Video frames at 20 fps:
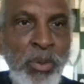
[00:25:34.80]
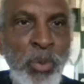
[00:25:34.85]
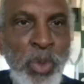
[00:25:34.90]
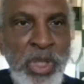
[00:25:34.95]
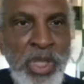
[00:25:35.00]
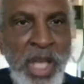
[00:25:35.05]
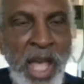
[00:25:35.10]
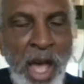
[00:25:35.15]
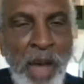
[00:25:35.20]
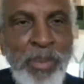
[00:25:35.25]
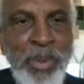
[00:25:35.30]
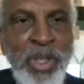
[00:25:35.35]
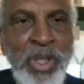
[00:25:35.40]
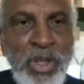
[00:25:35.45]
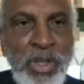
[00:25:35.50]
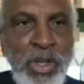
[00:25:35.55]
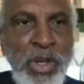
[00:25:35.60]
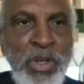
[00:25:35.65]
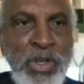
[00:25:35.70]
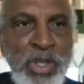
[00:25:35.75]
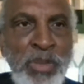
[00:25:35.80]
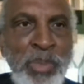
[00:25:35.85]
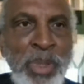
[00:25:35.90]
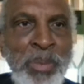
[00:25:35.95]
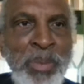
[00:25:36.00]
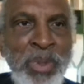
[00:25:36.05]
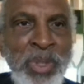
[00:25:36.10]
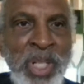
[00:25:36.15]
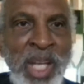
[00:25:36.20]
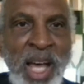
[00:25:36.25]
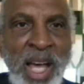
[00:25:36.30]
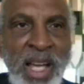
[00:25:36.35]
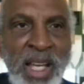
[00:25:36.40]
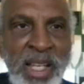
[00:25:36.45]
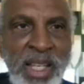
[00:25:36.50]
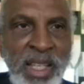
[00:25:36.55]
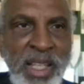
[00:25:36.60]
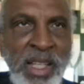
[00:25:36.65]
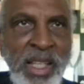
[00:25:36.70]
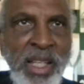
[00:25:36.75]
what's happened in terms of people
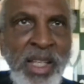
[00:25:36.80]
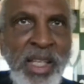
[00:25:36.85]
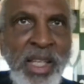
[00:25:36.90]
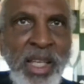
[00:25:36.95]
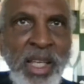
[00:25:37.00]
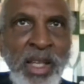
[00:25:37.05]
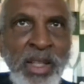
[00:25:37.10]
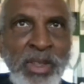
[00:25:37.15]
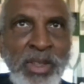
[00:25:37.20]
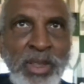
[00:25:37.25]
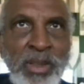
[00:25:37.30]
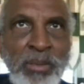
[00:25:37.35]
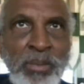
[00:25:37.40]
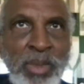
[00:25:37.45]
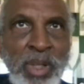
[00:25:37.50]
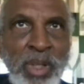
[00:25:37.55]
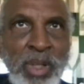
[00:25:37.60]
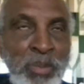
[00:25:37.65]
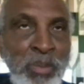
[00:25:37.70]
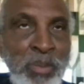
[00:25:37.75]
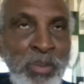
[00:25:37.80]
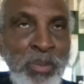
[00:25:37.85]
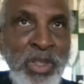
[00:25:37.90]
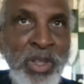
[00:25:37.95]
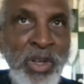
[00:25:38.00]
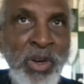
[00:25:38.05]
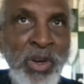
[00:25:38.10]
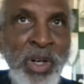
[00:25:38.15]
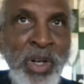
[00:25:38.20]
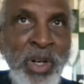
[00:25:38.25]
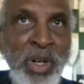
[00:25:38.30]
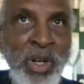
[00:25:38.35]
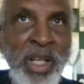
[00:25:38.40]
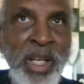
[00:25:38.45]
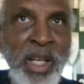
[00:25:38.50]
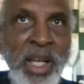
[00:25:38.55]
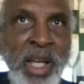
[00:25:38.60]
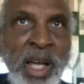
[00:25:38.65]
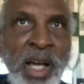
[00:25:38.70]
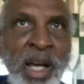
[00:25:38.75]
dying, it's it's much lower.
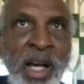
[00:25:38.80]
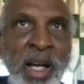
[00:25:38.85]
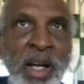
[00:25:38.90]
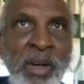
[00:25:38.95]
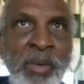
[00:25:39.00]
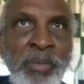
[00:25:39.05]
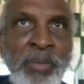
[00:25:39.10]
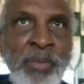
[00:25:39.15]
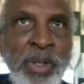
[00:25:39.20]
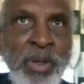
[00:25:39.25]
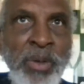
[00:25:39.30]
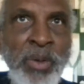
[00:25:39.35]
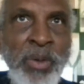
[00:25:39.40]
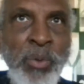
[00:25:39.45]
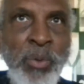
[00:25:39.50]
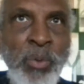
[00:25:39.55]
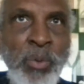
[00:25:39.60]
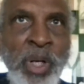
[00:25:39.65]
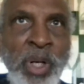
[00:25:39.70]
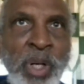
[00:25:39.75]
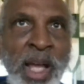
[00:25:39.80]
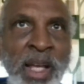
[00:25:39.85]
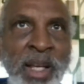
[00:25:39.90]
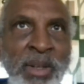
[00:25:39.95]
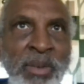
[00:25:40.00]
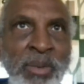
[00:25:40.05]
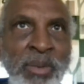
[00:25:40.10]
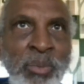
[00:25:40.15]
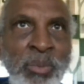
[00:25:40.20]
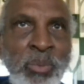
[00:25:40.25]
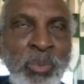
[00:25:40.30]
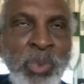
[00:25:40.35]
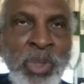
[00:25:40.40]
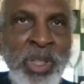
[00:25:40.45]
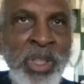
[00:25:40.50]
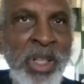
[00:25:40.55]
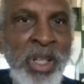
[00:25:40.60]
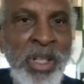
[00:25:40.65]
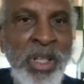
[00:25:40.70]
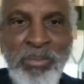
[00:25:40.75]
Um, when I
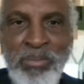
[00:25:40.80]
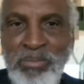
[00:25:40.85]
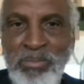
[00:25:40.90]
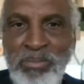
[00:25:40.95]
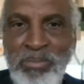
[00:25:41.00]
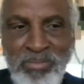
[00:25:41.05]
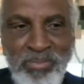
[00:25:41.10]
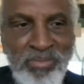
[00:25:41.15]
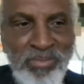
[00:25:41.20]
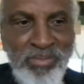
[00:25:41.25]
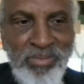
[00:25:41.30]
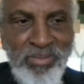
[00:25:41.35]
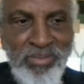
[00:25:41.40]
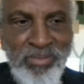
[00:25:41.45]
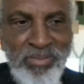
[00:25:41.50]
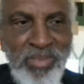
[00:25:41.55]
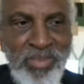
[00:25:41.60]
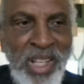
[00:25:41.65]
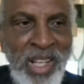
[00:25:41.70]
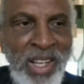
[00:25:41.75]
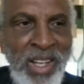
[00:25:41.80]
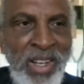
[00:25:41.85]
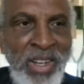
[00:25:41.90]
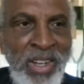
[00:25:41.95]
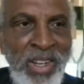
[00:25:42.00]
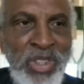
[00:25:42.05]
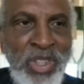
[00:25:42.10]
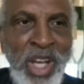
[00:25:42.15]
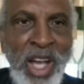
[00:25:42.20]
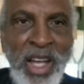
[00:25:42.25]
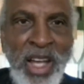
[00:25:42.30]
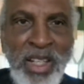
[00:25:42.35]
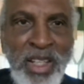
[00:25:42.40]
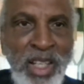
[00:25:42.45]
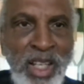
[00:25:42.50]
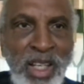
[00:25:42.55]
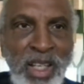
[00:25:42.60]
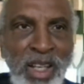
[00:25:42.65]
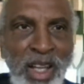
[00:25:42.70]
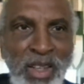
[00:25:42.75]
went to get a, uh, a
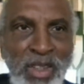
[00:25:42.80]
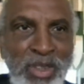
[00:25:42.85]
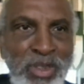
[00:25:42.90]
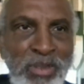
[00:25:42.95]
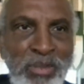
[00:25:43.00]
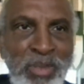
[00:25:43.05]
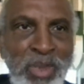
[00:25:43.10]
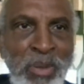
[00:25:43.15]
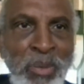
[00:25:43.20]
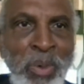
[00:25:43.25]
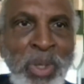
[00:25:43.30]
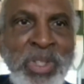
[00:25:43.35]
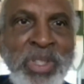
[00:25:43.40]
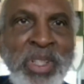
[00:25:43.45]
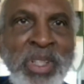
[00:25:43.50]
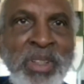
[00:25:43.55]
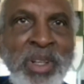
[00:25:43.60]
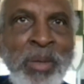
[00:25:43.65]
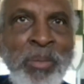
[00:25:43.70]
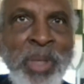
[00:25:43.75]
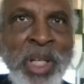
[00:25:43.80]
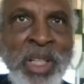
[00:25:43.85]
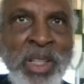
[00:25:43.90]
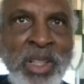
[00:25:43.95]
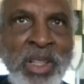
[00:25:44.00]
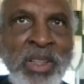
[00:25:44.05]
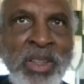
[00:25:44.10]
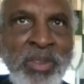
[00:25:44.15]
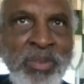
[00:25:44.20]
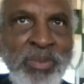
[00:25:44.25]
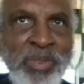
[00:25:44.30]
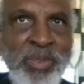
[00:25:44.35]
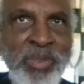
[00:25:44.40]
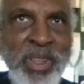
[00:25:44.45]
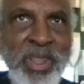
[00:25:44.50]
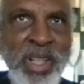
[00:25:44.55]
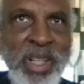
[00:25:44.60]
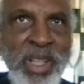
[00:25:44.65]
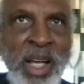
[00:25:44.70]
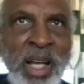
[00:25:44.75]
shot, it wasn't a big deal.
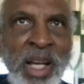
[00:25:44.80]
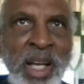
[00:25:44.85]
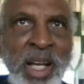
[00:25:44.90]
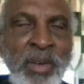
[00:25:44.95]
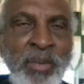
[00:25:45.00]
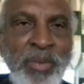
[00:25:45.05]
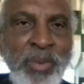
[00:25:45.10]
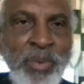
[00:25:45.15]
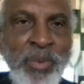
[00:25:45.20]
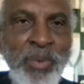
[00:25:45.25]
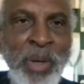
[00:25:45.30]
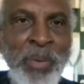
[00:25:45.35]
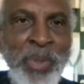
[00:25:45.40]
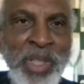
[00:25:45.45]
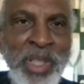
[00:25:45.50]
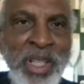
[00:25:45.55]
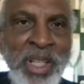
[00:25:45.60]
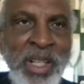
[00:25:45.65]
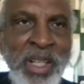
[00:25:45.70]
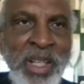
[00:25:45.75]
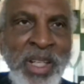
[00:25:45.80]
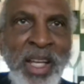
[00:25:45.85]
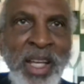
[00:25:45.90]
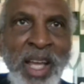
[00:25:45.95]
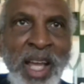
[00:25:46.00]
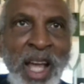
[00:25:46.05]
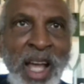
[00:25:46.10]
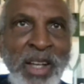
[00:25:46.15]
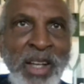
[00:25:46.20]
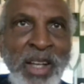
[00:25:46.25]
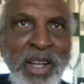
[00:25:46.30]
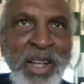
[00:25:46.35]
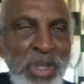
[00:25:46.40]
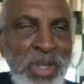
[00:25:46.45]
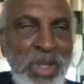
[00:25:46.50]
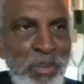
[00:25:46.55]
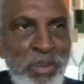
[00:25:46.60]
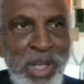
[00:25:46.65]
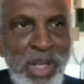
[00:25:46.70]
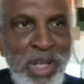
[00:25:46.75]
Um, when I went to get, I go to
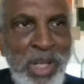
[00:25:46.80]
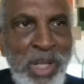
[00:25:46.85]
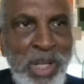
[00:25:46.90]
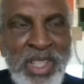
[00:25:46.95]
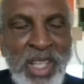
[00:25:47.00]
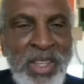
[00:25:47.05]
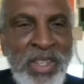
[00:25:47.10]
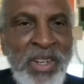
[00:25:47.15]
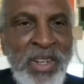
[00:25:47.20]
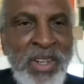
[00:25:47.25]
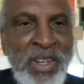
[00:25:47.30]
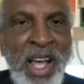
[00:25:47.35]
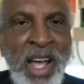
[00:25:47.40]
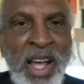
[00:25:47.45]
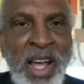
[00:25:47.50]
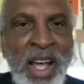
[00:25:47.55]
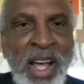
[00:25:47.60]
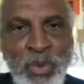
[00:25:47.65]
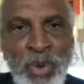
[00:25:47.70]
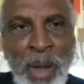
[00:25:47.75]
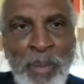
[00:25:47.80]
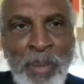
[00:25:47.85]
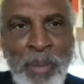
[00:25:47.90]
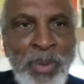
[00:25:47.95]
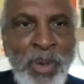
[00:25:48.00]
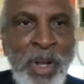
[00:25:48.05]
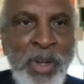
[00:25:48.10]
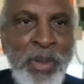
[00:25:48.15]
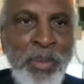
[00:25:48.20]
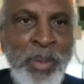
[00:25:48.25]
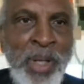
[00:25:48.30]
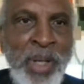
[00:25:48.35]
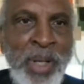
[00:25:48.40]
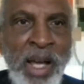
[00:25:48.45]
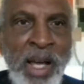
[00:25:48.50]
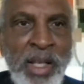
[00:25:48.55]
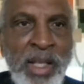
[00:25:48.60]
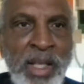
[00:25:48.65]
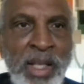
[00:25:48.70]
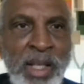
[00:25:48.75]
some places and the lines wrapped around the
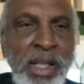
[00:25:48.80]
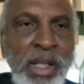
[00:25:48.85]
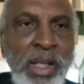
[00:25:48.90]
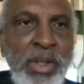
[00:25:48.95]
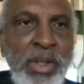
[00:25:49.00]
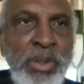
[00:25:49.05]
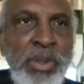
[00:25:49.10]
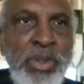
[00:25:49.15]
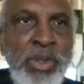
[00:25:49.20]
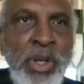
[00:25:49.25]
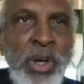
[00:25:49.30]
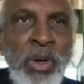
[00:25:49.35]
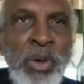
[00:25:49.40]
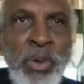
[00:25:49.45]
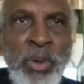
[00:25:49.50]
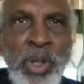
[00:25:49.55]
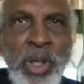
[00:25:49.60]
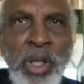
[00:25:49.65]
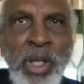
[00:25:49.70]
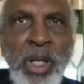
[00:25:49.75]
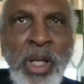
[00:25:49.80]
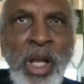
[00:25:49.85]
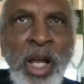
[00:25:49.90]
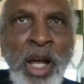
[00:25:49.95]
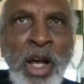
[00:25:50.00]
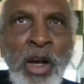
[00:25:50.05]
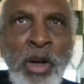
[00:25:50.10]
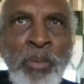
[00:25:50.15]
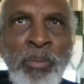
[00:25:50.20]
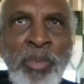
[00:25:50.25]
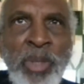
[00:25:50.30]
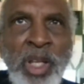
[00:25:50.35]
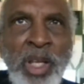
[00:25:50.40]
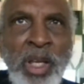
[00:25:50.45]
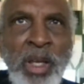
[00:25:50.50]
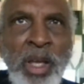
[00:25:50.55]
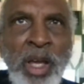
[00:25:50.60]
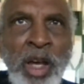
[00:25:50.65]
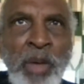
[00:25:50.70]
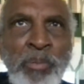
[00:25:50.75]
block. So um,
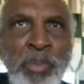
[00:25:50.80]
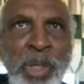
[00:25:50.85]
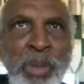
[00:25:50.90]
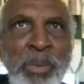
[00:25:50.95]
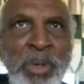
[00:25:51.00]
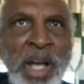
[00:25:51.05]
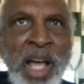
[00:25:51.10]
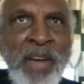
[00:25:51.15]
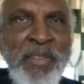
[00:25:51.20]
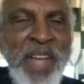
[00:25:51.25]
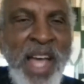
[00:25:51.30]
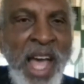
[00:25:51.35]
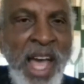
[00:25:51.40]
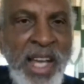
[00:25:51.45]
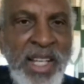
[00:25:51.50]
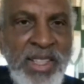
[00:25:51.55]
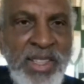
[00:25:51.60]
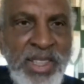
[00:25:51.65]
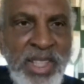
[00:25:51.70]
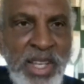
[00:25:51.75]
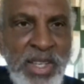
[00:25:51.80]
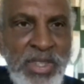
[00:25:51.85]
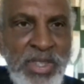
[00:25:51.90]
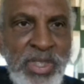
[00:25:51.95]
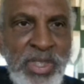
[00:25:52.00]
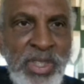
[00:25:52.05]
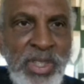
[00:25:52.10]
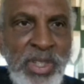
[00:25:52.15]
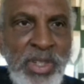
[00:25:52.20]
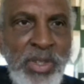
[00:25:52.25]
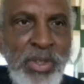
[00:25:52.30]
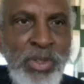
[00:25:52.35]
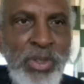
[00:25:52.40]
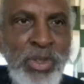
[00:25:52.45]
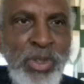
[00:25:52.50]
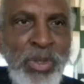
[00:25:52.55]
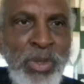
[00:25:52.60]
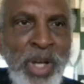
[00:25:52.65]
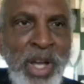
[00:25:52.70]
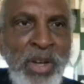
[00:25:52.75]
uh, people have access
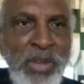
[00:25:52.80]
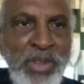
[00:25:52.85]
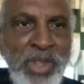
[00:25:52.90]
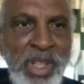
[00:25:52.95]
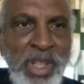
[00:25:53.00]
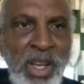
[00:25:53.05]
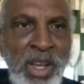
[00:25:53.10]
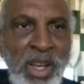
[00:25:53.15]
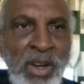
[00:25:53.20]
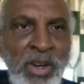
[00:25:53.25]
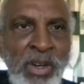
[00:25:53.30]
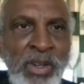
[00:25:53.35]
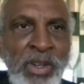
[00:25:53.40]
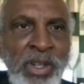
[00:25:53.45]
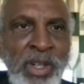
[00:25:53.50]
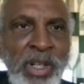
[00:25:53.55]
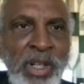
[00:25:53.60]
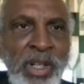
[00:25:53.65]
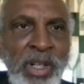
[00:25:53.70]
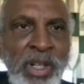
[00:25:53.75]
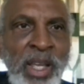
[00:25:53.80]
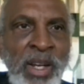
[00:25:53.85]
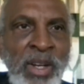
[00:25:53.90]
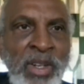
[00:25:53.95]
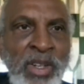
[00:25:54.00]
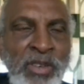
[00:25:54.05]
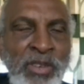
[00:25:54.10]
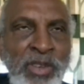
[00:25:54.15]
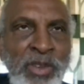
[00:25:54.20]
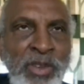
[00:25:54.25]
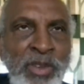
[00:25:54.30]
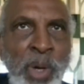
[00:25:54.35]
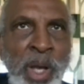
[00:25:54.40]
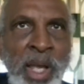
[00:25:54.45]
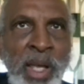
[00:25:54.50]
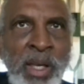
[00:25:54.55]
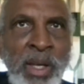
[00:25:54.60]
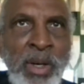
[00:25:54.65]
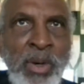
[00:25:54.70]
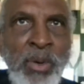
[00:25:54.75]
to healthcare in a different
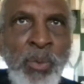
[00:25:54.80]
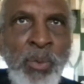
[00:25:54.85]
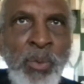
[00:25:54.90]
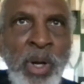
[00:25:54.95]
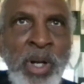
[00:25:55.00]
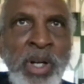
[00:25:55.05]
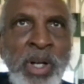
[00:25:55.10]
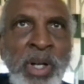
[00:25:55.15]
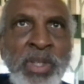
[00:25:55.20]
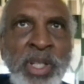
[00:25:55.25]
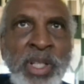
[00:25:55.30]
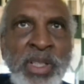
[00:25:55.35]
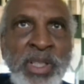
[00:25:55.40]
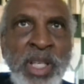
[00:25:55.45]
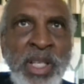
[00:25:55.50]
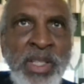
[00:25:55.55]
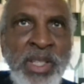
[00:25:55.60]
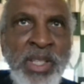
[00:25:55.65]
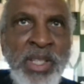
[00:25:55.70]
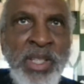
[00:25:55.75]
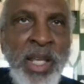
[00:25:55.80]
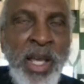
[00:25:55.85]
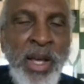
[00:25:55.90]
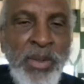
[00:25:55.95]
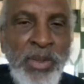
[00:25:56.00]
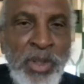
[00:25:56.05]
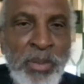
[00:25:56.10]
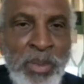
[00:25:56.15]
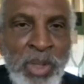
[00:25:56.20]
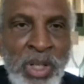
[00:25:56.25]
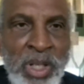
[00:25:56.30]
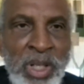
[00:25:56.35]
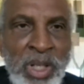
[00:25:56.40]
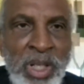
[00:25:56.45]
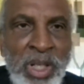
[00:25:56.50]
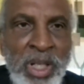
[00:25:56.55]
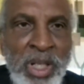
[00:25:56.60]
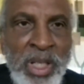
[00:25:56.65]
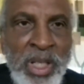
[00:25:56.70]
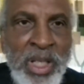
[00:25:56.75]
way. One of the things they say in the health
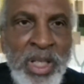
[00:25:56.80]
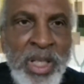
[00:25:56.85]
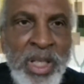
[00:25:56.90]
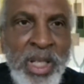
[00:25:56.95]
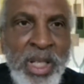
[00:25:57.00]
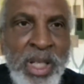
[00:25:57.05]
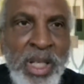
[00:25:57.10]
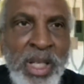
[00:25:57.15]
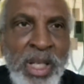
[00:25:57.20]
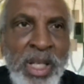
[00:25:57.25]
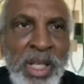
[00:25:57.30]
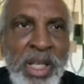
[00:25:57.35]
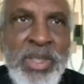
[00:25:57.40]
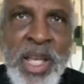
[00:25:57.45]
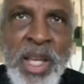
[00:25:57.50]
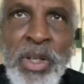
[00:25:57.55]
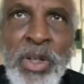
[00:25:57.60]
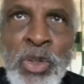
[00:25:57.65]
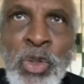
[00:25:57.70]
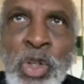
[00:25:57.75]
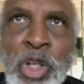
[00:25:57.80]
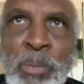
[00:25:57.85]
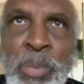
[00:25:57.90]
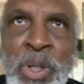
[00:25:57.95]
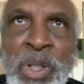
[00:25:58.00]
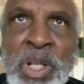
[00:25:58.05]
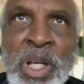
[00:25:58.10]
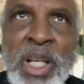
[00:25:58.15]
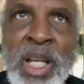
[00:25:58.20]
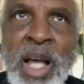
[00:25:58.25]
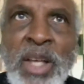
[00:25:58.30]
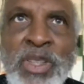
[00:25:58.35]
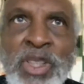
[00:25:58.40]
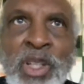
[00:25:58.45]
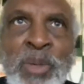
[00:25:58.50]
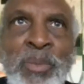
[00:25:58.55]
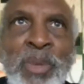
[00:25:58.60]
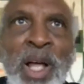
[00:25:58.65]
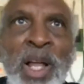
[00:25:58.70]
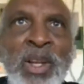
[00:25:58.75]
community is that you can predict how
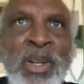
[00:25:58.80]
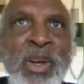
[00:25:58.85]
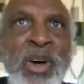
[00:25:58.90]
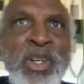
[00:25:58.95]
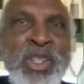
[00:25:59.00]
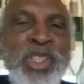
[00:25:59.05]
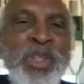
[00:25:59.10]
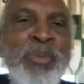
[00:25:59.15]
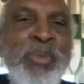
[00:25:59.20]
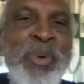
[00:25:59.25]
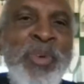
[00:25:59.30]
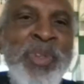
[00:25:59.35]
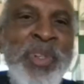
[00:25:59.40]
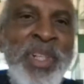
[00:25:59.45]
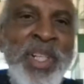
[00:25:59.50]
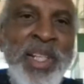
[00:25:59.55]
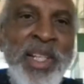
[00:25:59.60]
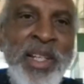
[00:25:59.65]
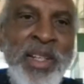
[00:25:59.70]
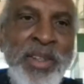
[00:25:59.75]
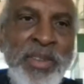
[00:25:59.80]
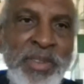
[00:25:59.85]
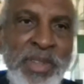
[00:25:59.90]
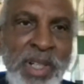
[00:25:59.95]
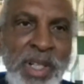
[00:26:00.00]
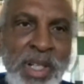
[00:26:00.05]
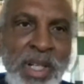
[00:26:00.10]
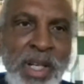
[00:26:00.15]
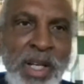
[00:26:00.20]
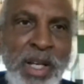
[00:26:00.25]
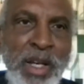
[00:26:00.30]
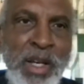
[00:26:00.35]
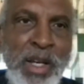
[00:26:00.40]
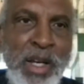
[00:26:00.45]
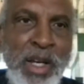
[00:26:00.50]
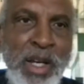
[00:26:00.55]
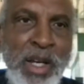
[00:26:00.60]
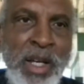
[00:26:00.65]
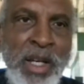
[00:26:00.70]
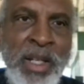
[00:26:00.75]
some how long someone will live,
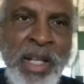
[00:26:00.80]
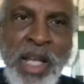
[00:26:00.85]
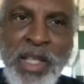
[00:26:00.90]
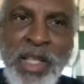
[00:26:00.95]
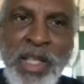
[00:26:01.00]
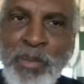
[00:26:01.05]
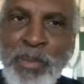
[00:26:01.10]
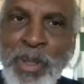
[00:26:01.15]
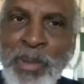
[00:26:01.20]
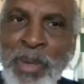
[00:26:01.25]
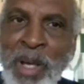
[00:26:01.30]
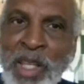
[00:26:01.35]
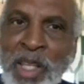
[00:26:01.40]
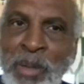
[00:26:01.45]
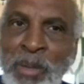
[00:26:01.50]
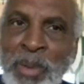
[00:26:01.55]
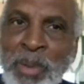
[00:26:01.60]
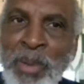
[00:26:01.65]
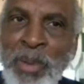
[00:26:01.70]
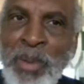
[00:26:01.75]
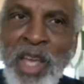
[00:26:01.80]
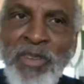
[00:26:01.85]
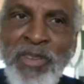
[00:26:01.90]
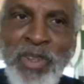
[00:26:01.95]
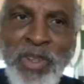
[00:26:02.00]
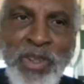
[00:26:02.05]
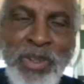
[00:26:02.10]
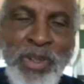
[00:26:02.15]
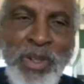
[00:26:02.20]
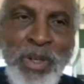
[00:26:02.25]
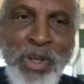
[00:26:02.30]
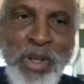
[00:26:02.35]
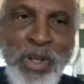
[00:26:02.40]
not simply by their behavior,